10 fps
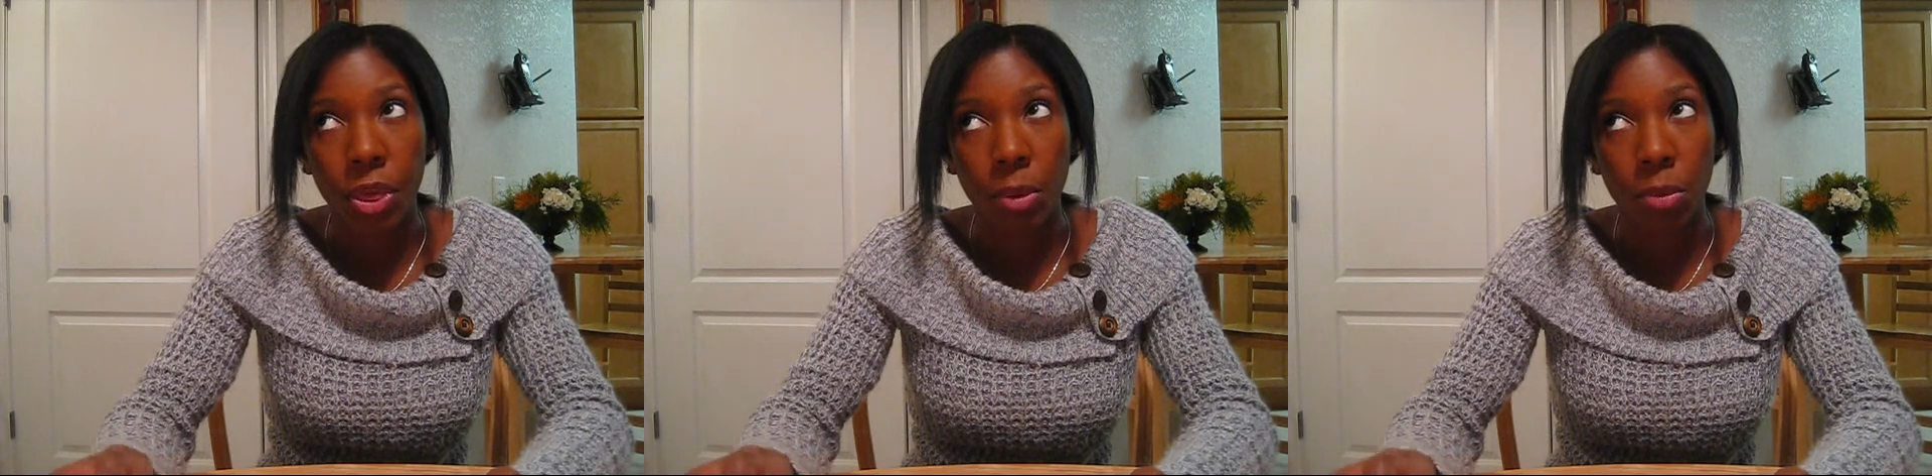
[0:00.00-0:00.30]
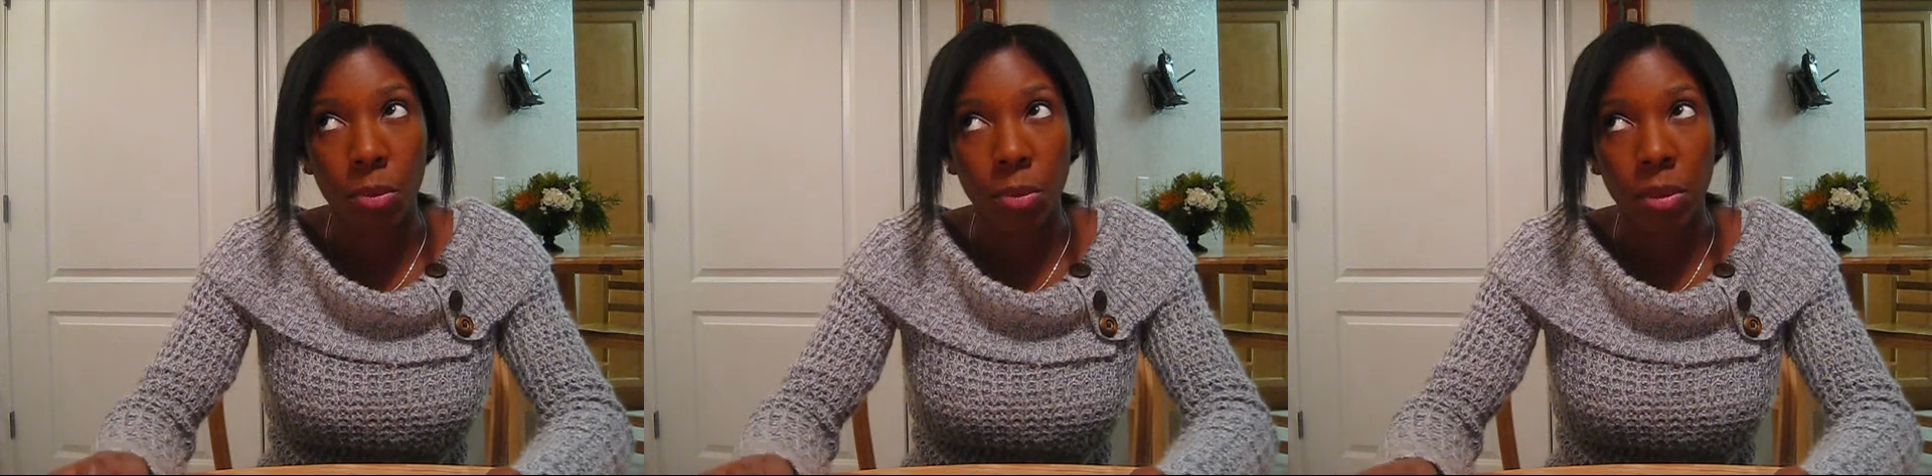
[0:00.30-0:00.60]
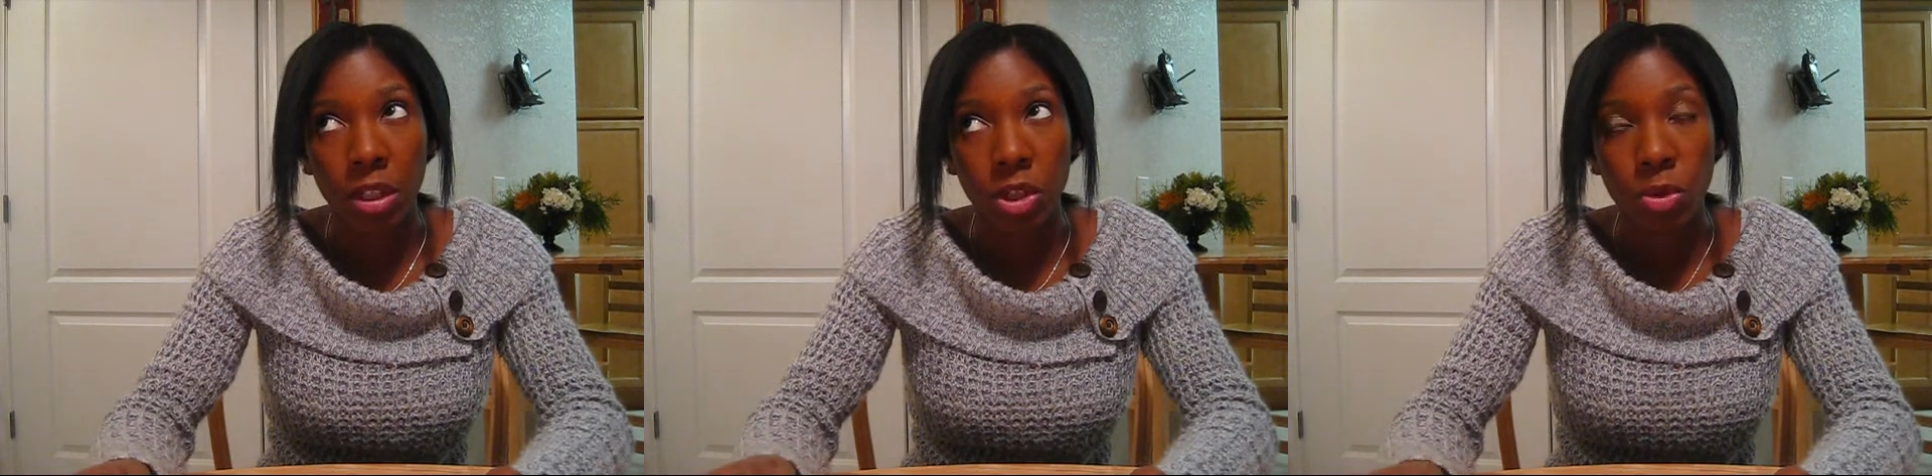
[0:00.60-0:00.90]

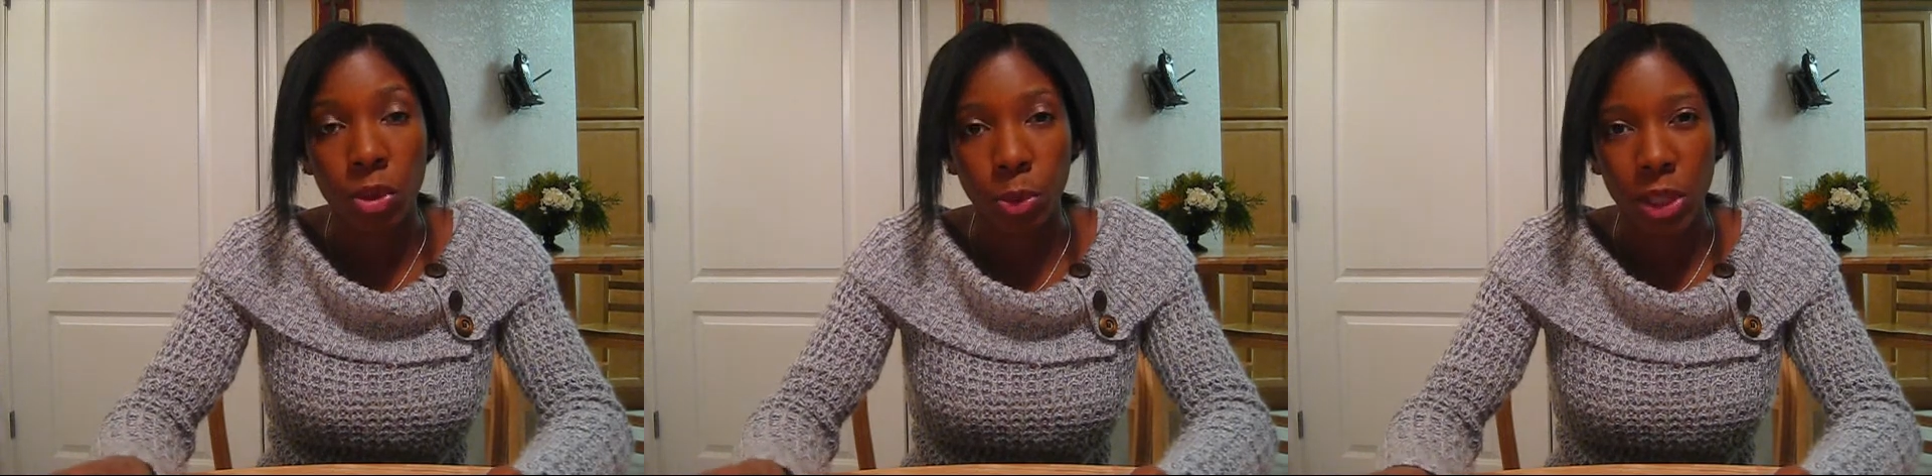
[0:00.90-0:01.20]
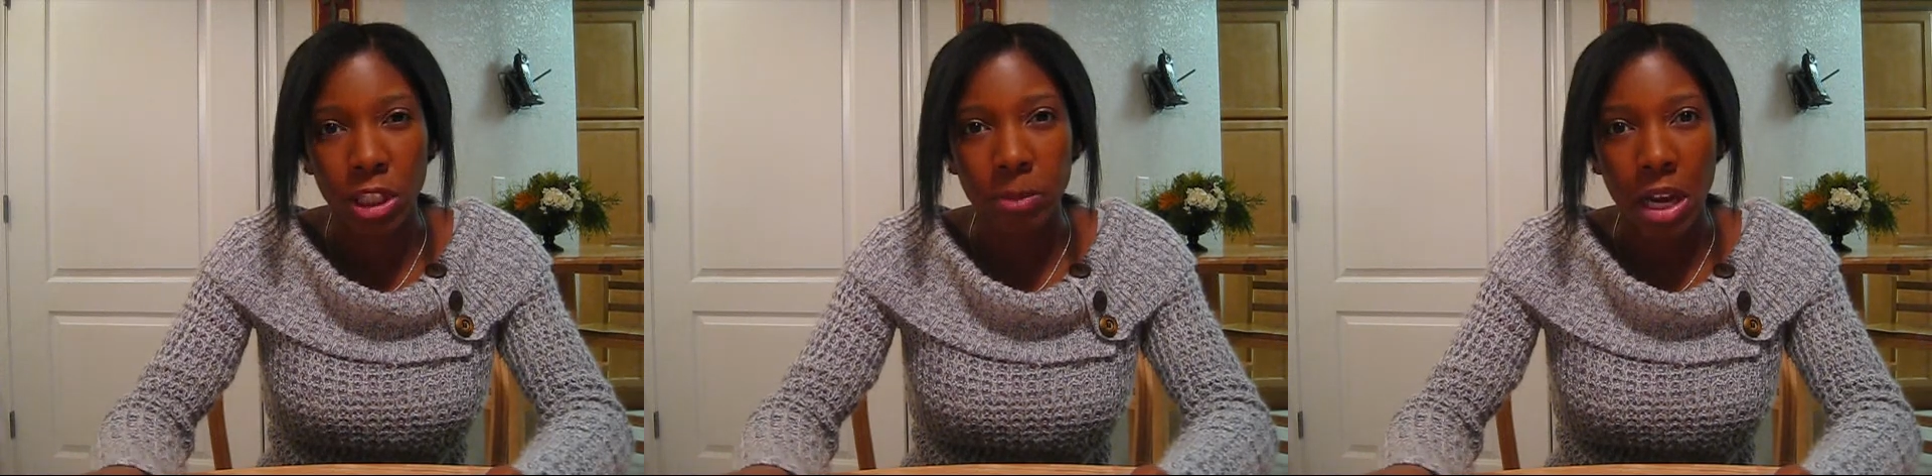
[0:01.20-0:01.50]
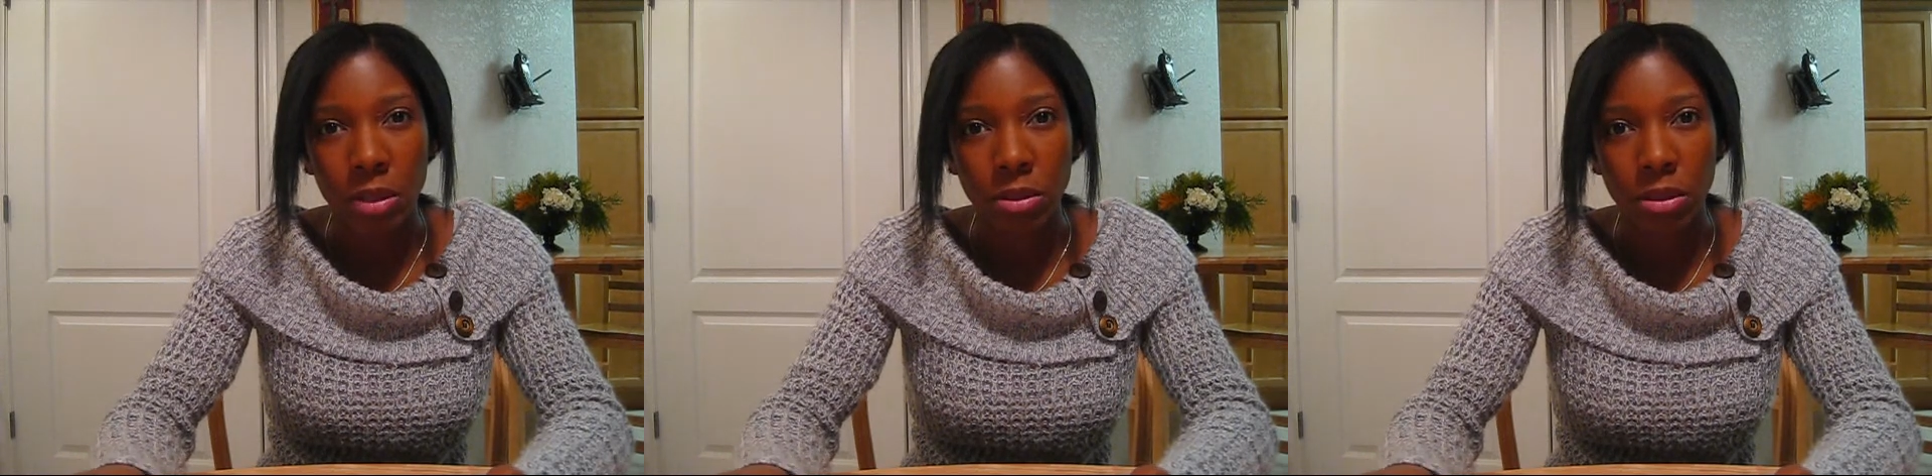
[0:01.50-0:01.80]
three, two or three of those
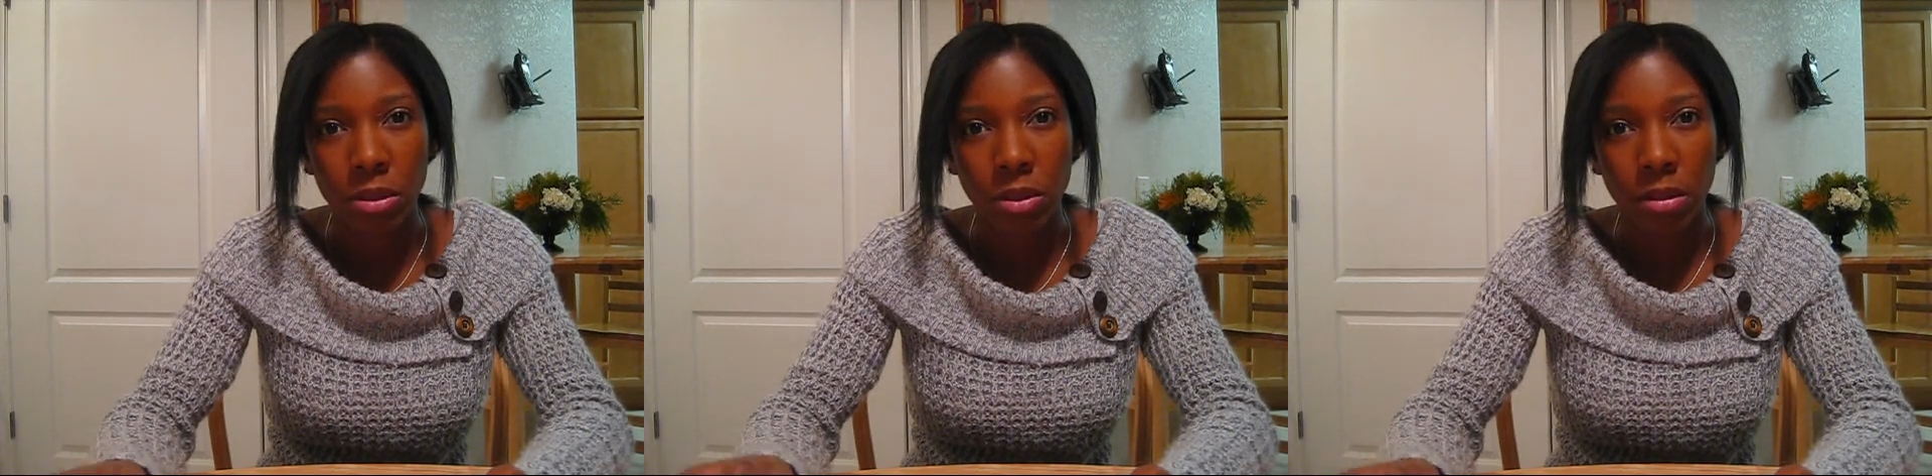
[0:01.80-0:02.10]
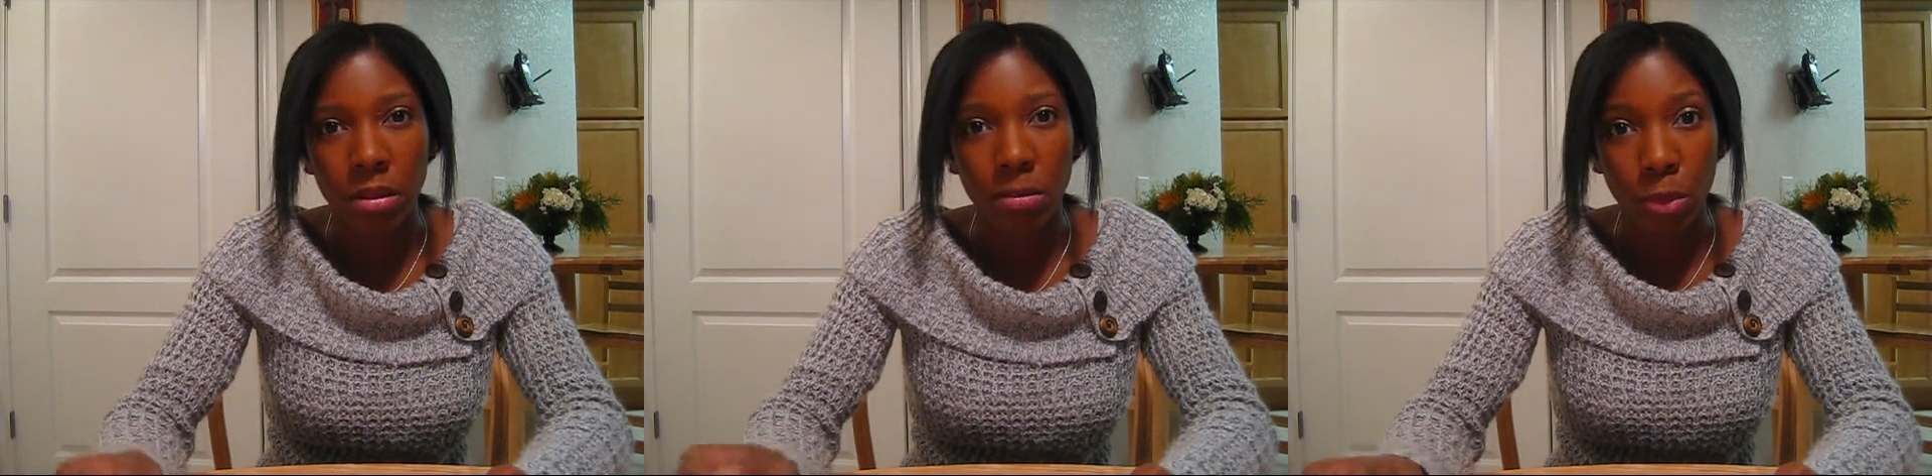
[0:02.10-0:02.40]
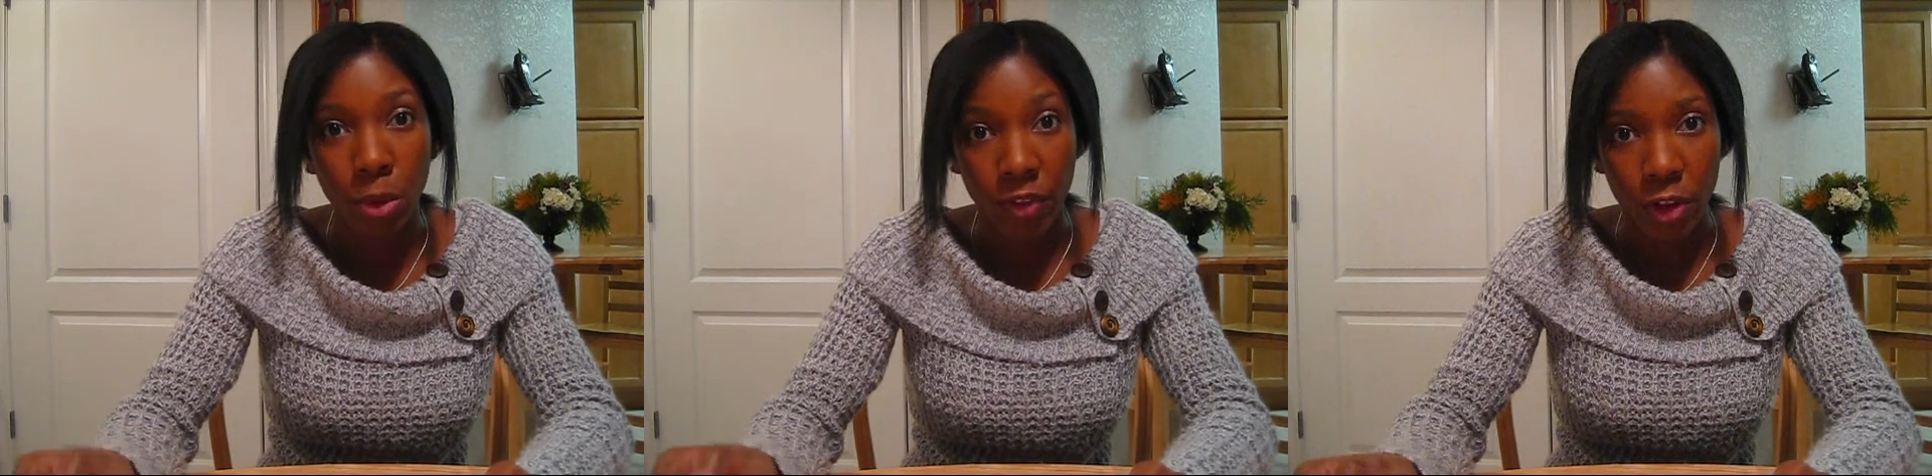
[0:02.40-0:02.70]
pounds,
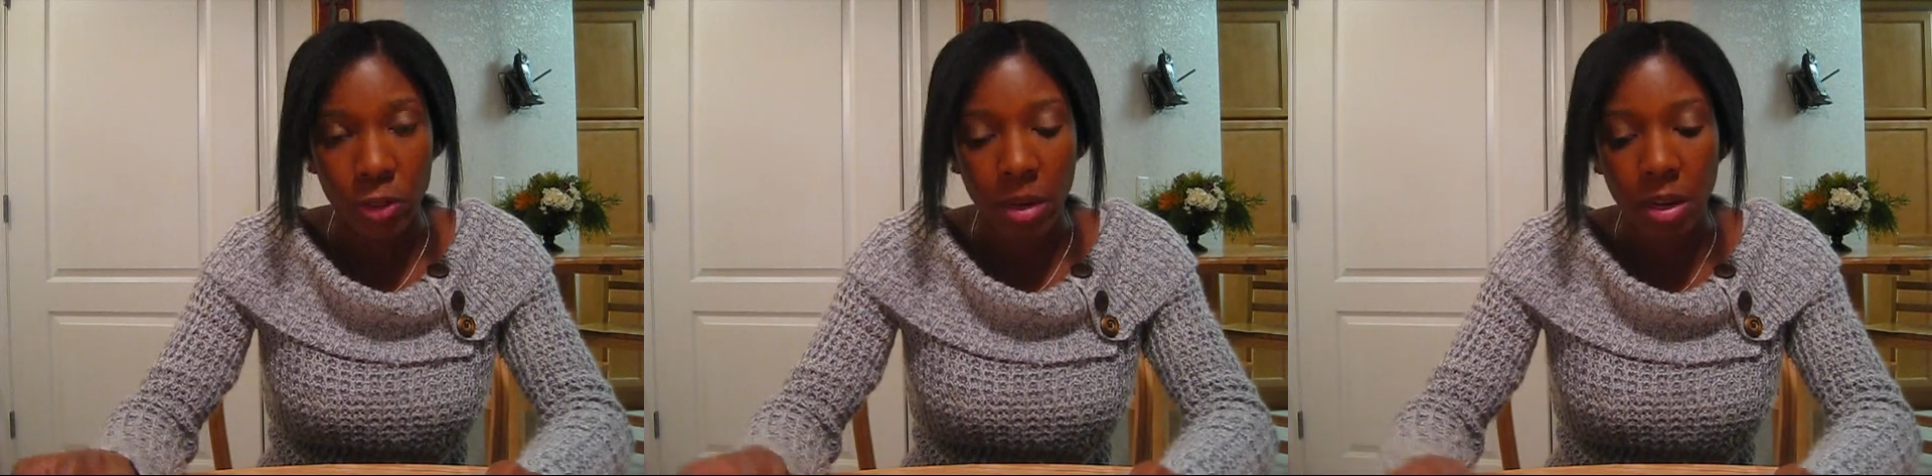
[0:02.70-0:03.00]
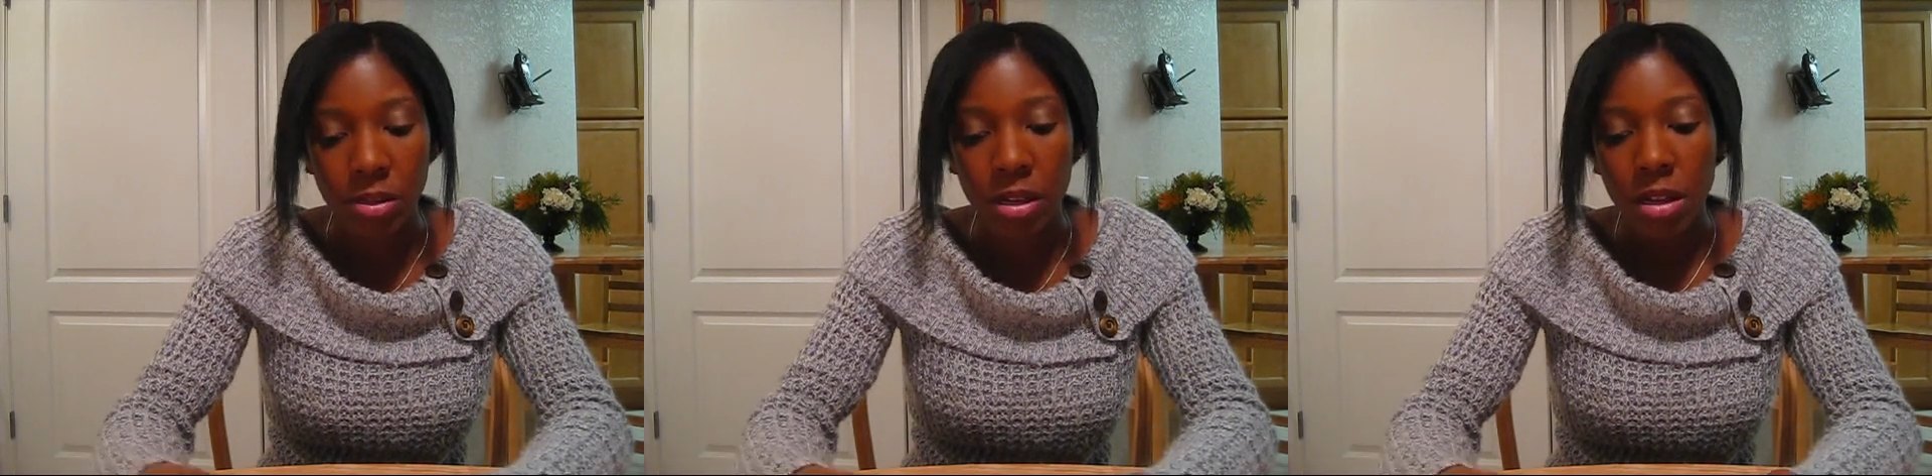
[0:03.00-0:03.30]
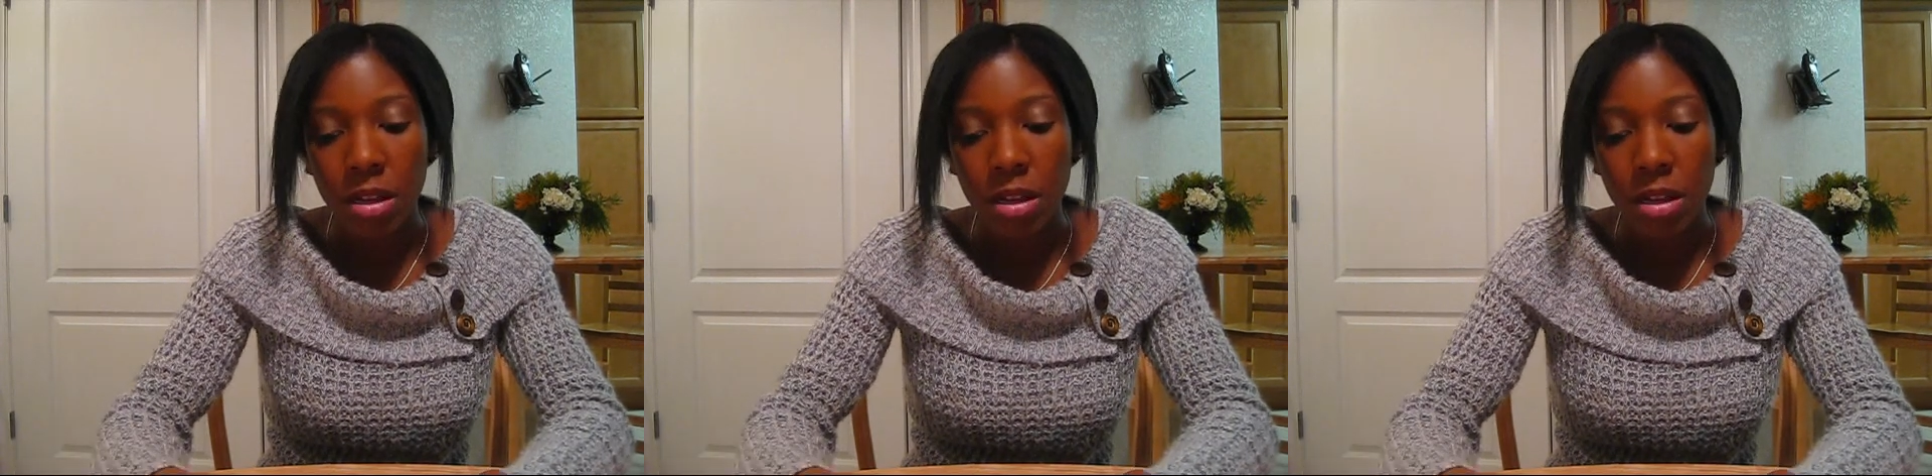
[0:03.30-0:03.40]
more of those pounds.